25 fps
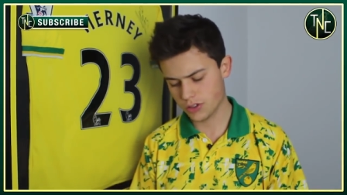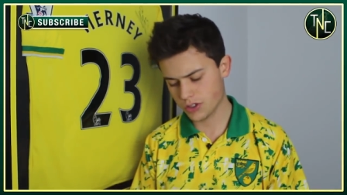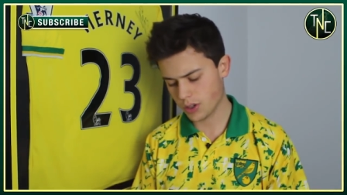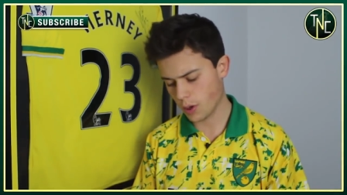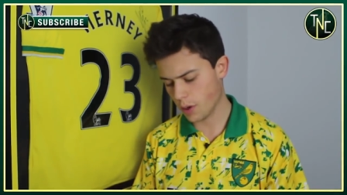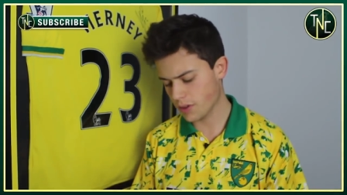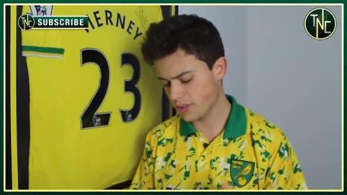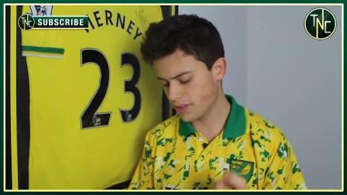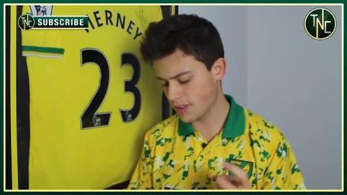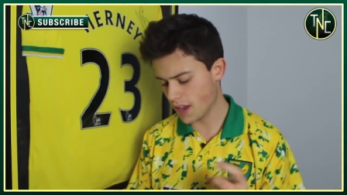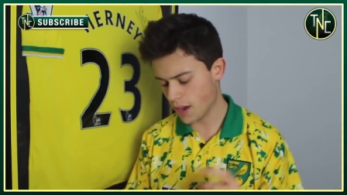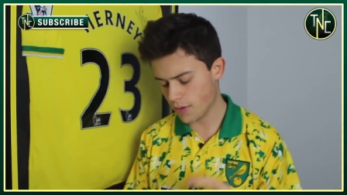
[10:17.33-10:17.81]

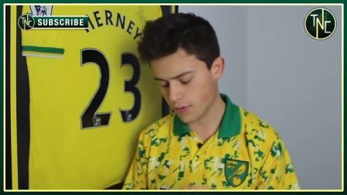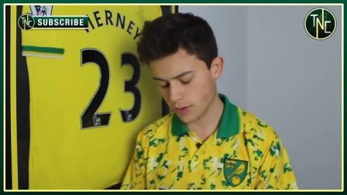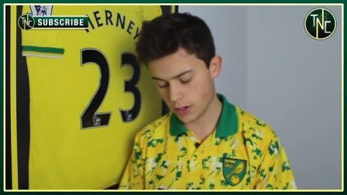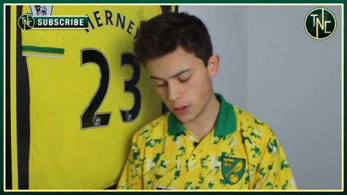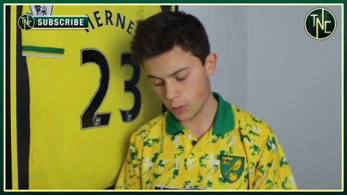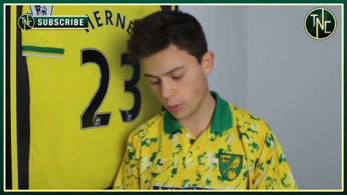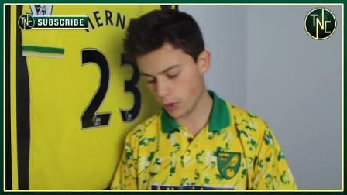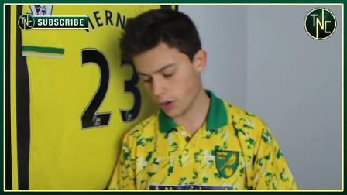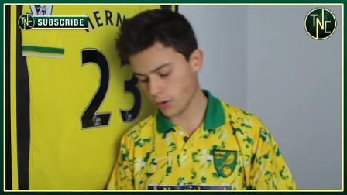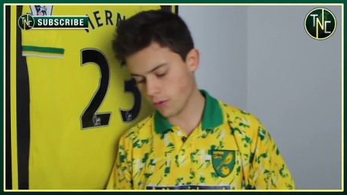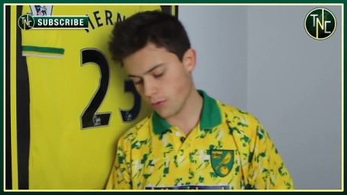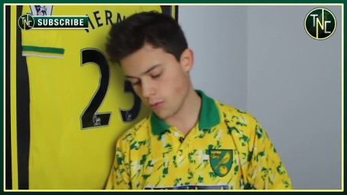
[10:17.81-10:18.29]
So I
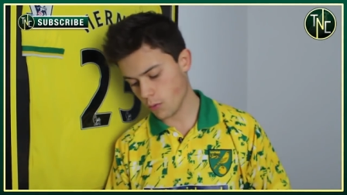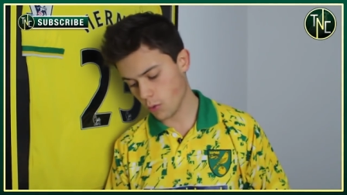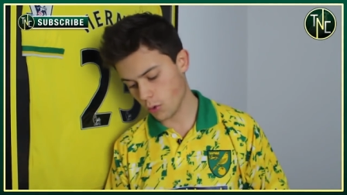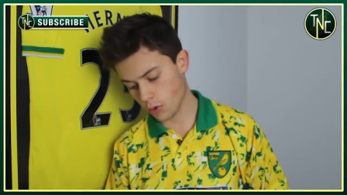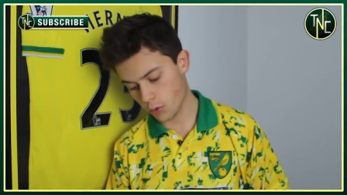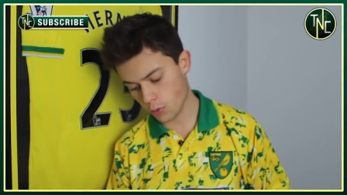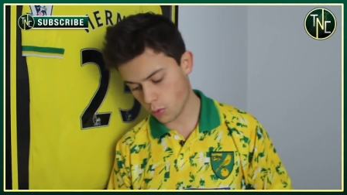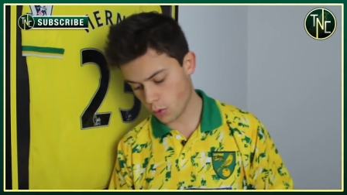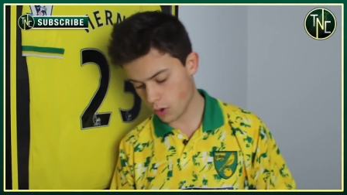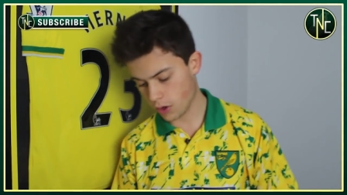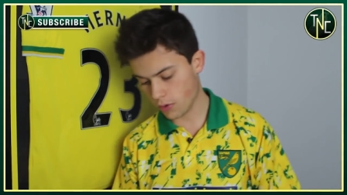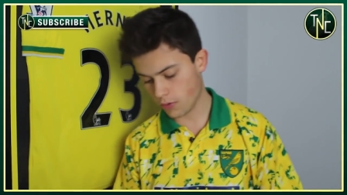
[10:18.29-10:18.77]
definitely
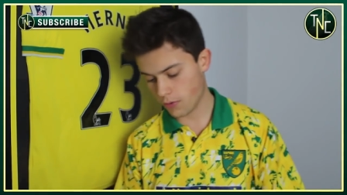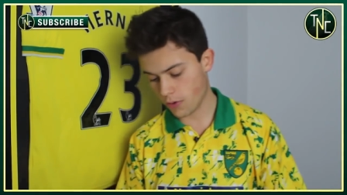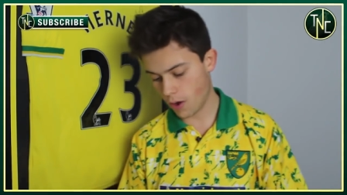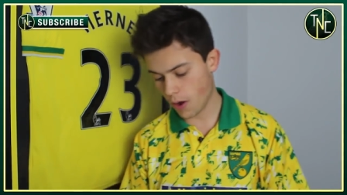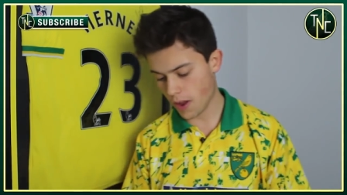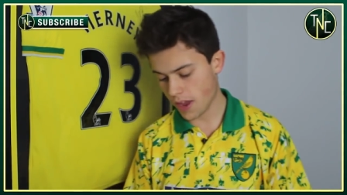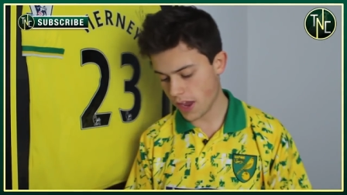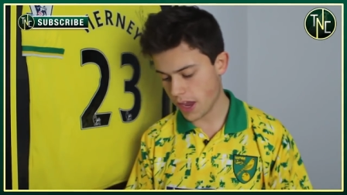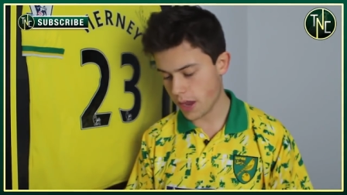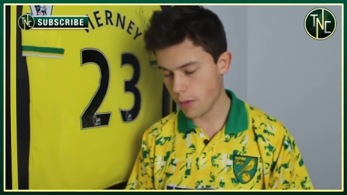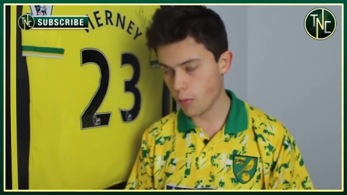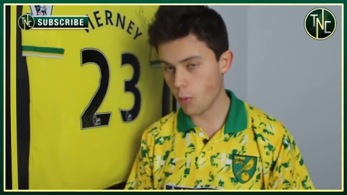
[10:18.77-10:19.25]
wouldn't want to
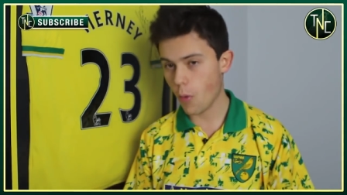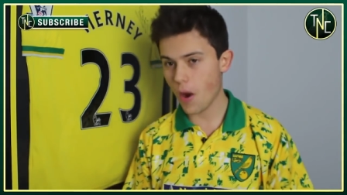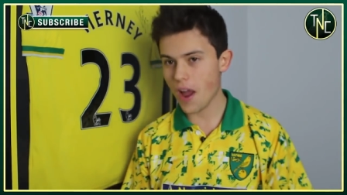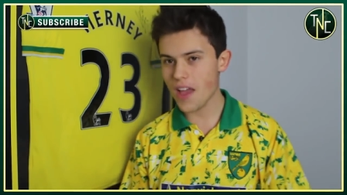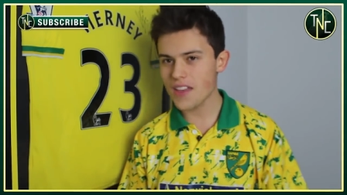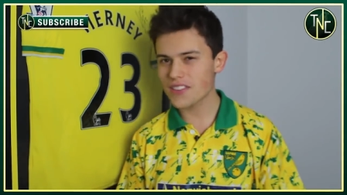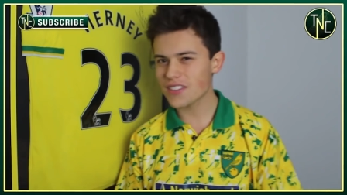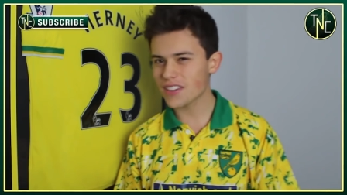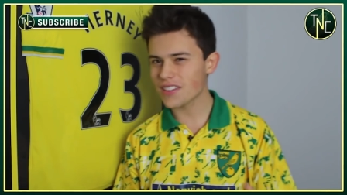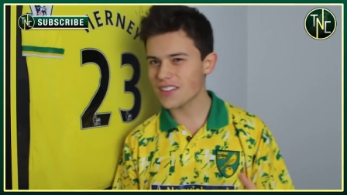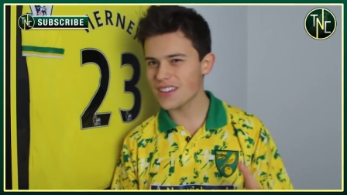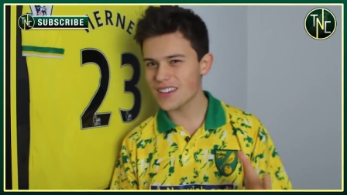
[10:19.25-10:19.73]
fight him.
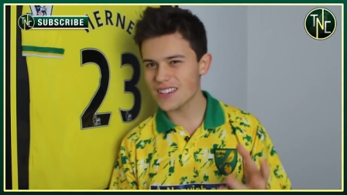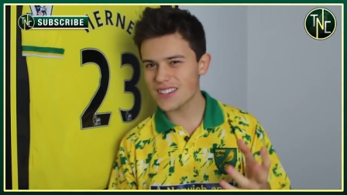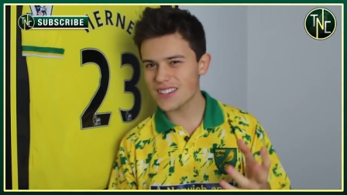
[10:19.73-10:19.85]
Wes